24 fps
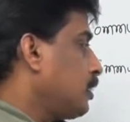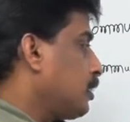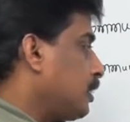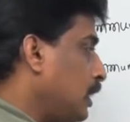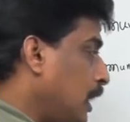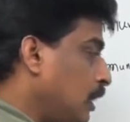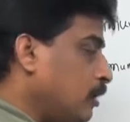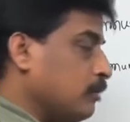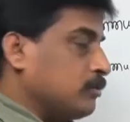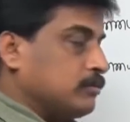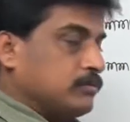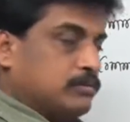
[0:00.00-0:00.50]

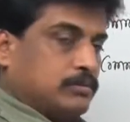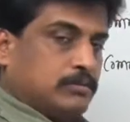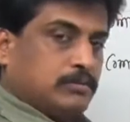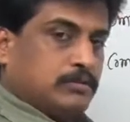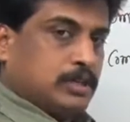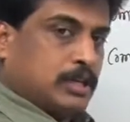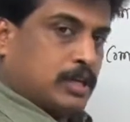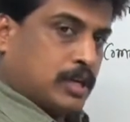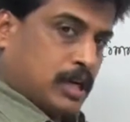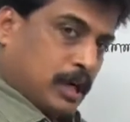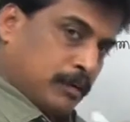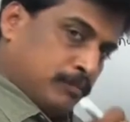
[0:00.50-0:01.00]
Now,
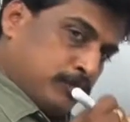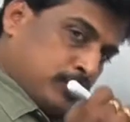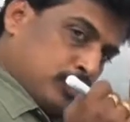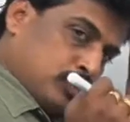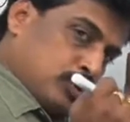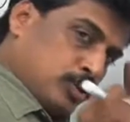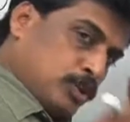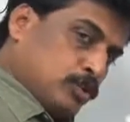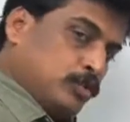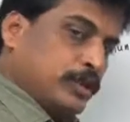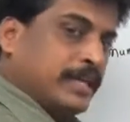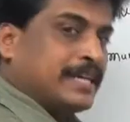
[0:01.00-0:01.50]
come to
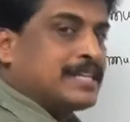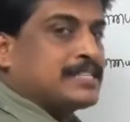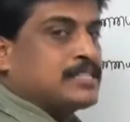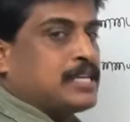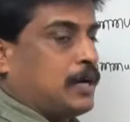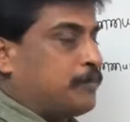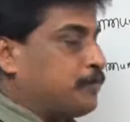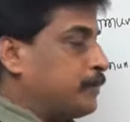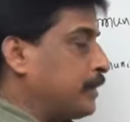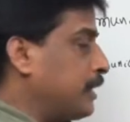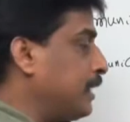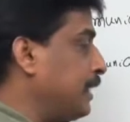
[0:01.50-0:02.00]
Unix
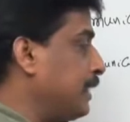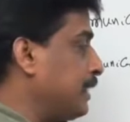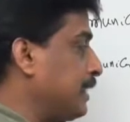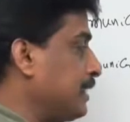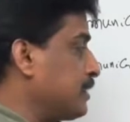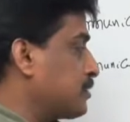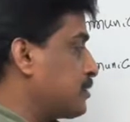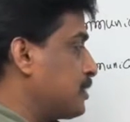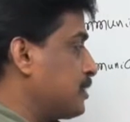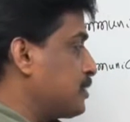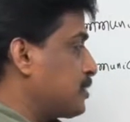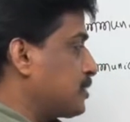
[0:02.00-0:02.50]

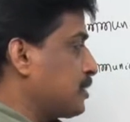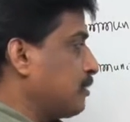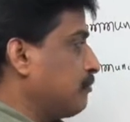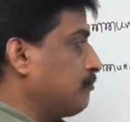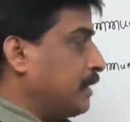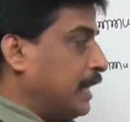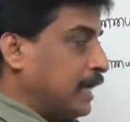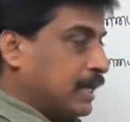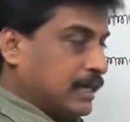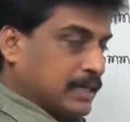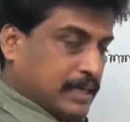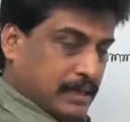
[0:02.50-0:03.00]
operating system
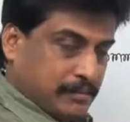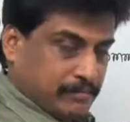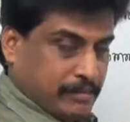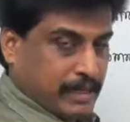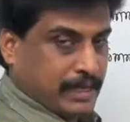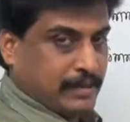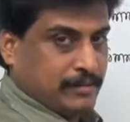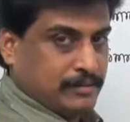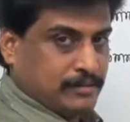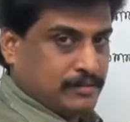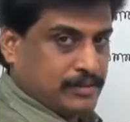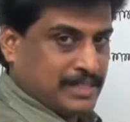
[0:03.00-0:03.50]
mail
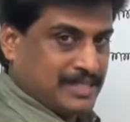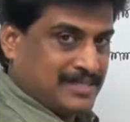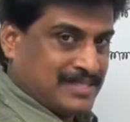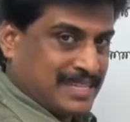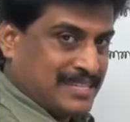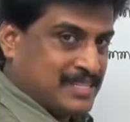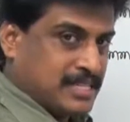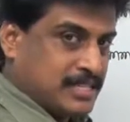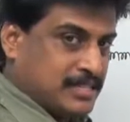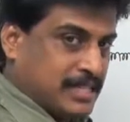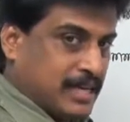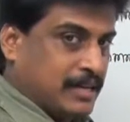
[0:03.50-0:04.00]
command. Just
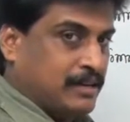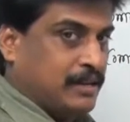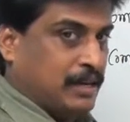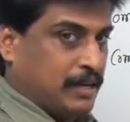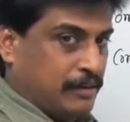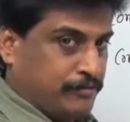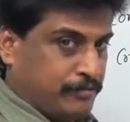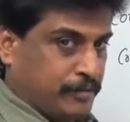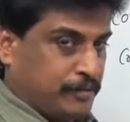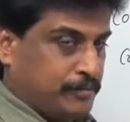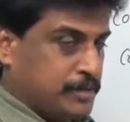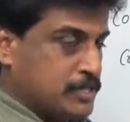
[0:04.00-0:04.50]
that is a general
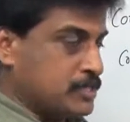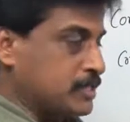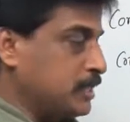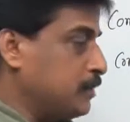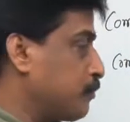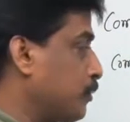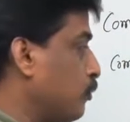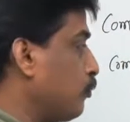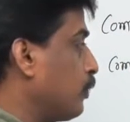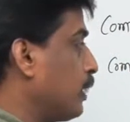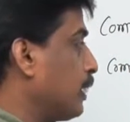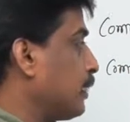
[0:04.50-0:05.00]
information I
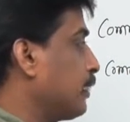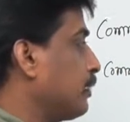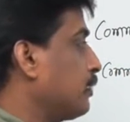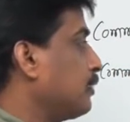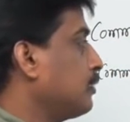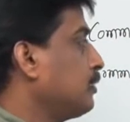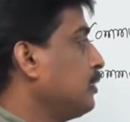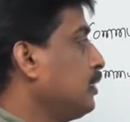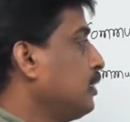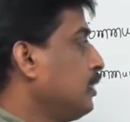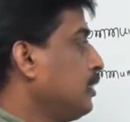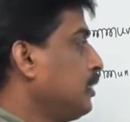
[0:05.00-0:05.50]
provided.
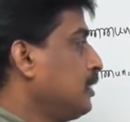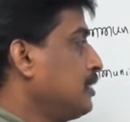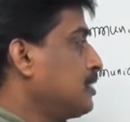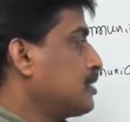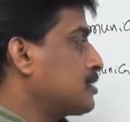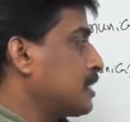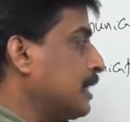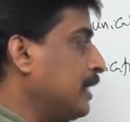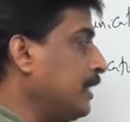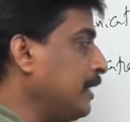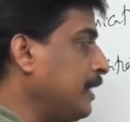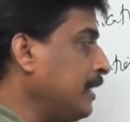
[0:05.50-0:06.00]

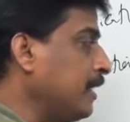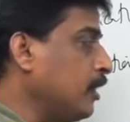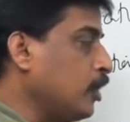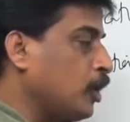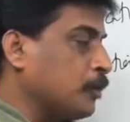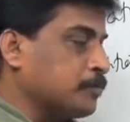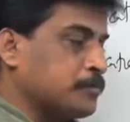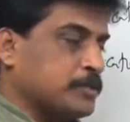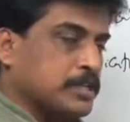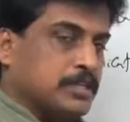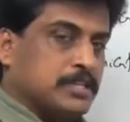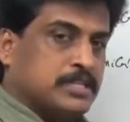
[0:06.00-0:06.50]
Sending
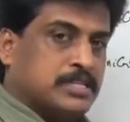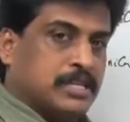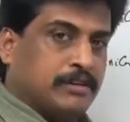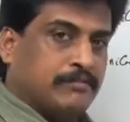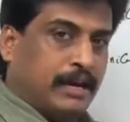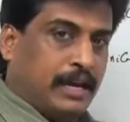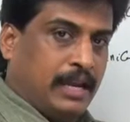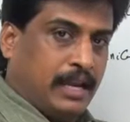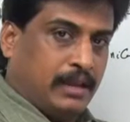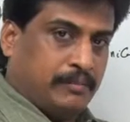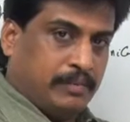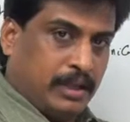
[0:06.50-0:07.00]
options
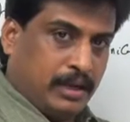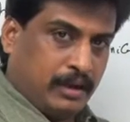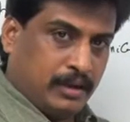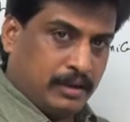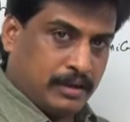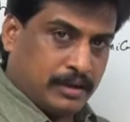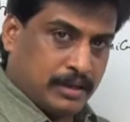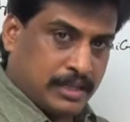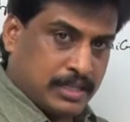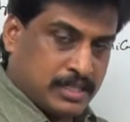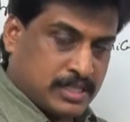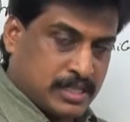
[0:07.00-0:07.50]
available,
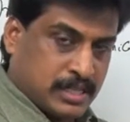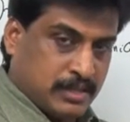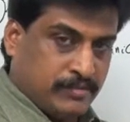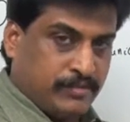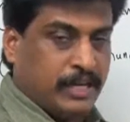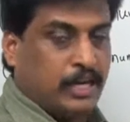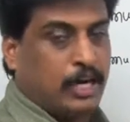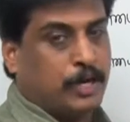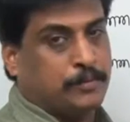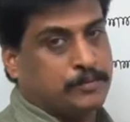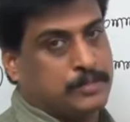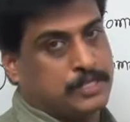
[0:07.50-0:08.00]

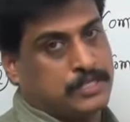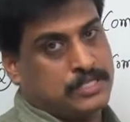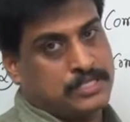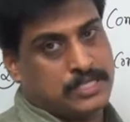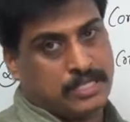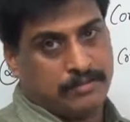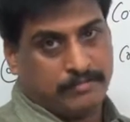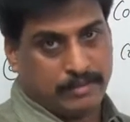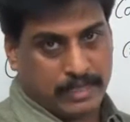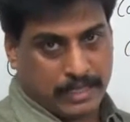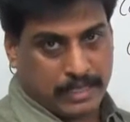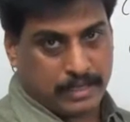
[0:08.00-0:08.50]
receiving options
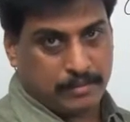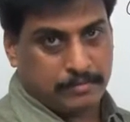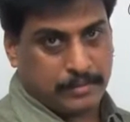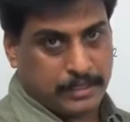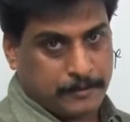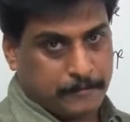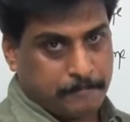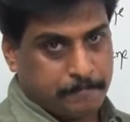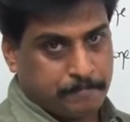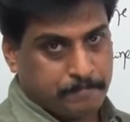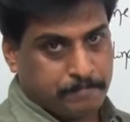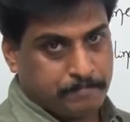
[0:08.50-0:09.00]
available.